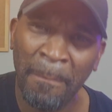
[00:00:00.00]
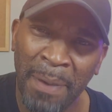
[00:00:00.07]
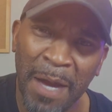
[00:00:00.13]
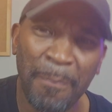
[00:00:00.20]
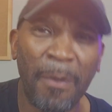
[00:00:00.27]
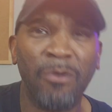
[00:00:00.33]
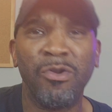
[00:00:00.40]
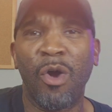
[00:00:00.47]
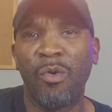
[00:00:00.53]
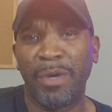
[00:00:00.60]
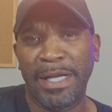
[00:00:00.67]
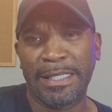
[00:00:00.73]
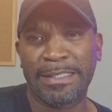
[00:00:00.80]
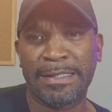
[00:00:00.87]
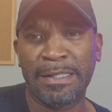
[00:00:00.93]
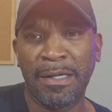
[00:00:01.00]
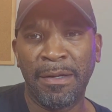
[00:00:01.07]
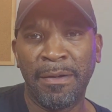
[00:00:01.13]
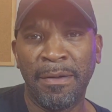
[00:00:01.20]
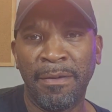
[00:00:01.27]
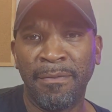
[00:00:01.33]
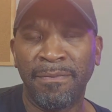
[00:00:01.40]
People know this.
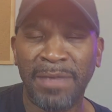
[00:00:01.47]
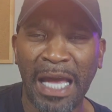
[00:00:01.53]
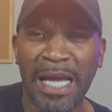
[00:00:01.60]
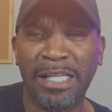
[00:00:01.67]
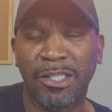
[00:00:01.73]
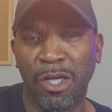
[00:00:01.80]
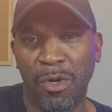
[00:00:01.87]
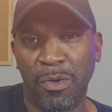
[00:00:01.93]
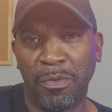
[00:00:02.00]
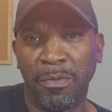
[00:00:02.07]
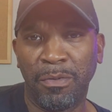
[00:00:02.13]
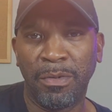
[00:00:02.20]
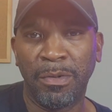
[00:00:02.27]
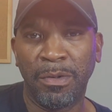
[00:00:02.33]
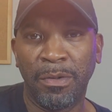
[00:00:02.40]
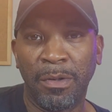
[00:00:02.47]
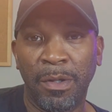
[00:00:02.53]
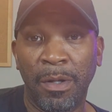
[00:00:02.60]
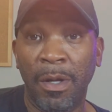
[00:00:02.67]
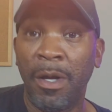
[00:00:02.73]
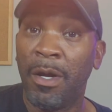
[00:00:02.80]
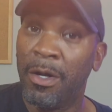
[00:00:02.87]
They do.
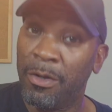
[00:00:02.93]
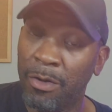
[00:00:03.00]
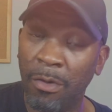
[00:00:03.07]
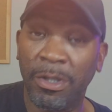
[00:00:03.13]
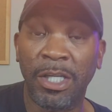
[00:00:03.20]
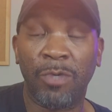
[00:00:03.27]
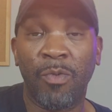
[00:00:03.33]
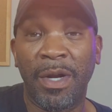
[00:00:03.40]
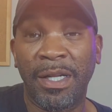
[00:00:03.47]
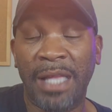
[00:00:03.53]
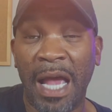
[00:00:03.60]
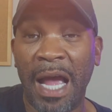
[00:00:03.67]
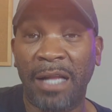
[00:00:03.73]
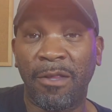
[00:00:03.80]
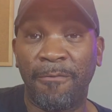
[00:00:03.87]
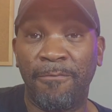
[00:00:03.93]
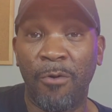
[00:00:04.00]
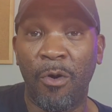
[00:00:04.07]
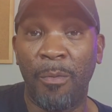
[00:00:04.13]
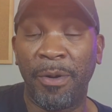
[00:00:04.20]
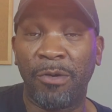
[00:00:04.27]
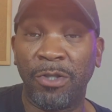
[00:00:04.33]
You just wanted to act a
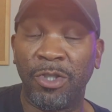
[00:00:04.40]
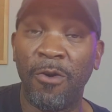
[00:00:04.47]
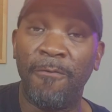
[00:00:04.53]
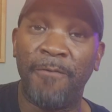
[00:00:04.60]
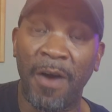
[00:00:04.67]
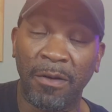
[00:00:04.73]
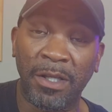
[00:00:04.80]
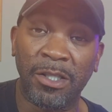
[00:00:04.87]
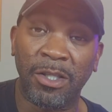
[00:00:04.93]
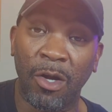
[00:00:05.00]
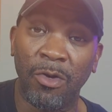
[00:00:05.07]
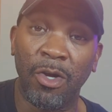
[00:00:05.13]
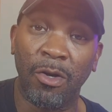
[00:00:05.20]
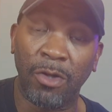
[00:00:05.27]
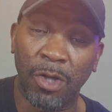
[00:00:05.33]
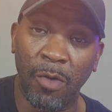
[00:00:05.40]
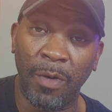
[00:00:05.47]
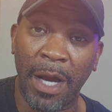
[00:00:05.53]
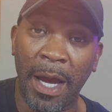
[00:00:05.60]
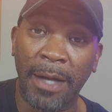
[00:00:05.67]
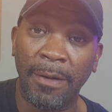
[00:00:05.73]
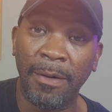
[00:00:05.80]
fool because you felt as though you'd
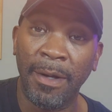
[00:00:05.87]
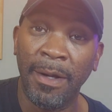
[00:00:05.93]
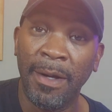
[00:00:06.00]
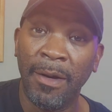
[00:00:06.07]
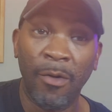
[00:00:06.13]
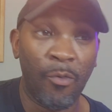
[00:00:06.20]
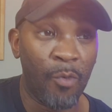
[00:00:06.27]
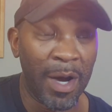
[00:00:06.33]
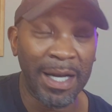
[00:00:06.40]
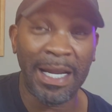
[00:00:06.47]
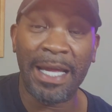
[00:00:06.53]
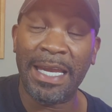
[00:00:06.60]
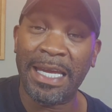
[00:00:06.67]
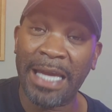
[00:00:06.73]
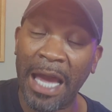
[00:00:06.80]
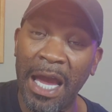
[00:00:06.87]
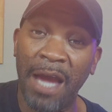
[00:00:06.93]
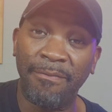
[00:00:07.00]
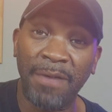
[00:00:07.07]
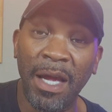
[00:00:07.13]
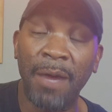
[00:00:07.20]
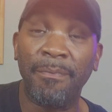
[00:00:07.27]
do that. One lady
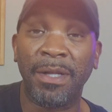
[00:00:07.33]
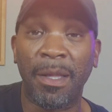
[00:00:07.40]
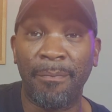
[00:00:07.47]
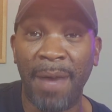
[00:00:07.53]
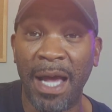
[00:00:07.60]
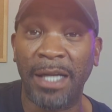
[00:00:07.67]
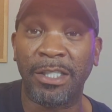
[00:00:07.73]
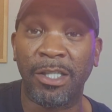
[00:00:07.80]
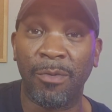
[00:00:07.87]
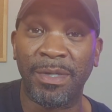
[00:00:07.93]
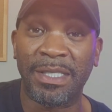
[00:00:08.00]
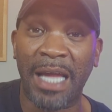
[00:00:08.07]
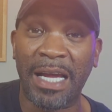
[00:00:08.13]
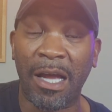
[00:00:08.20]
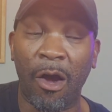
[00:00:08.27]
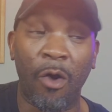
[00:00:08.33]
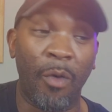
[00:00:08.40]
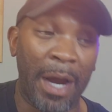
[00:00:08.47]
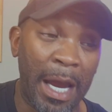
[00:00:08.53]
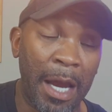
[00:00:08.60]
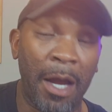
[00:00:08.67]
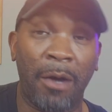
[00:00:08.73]
caved in, but the manager was like,
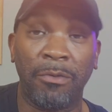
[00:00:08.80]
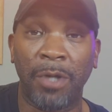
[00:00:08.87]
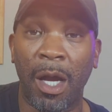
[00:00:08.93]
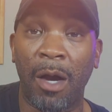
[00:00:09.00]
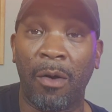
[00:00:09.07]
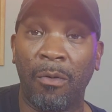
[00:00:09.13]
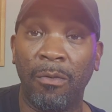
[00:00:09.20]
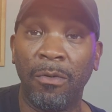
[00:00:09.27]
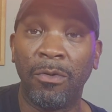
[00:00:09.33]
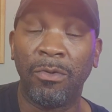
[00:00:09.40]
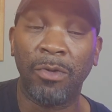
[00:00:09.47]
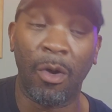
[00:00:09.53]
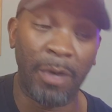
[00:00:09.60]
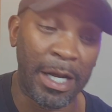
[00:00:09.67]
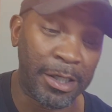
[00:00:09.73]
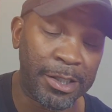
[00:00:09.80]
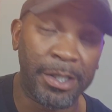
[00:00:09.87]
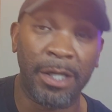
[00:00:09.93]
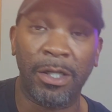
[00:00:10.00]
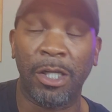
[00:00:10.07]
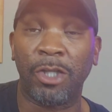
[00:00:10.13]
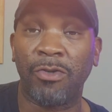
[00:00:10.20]
oh, hell no. Throw that
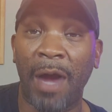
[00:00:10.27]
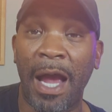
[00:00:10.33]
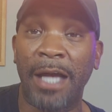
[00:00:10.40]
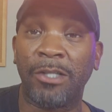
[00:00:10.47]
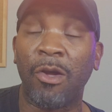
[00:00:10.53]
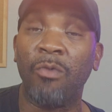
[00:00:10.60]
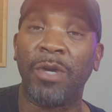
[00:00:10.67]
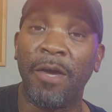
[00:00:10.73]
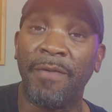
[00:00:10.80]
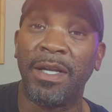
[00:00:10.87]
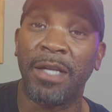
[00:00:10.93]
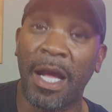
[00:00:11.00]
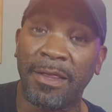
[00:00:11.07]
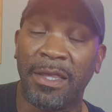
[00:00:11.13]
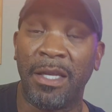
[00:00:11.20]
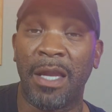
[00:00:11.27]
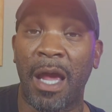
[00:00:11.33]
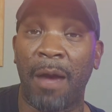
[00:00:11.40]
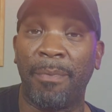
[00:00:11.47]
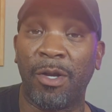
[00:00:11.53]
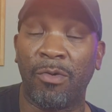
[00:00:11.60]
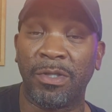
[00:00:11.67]
shit in the trash. Don't give her nothing
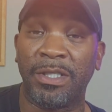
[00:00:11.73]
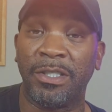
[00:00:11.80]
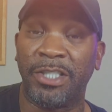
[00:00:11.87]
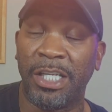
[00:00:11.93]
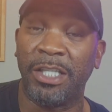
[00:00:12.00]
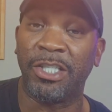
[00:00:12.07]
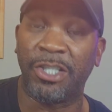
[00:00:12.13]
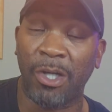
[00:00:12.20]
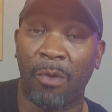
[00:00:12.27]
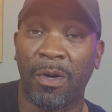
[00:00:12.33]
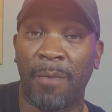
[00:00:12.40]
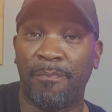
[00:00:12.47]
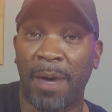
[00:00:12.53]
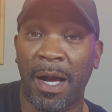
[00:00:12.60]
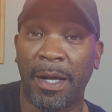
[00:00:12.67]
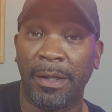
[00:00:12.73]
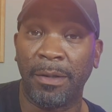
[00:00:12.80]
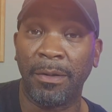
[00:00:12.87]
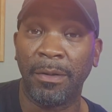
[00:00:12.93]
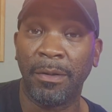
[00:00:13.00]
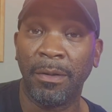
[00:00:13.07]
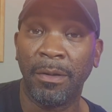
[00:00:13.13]
now because she didn't show her
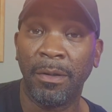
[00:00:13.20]
butt.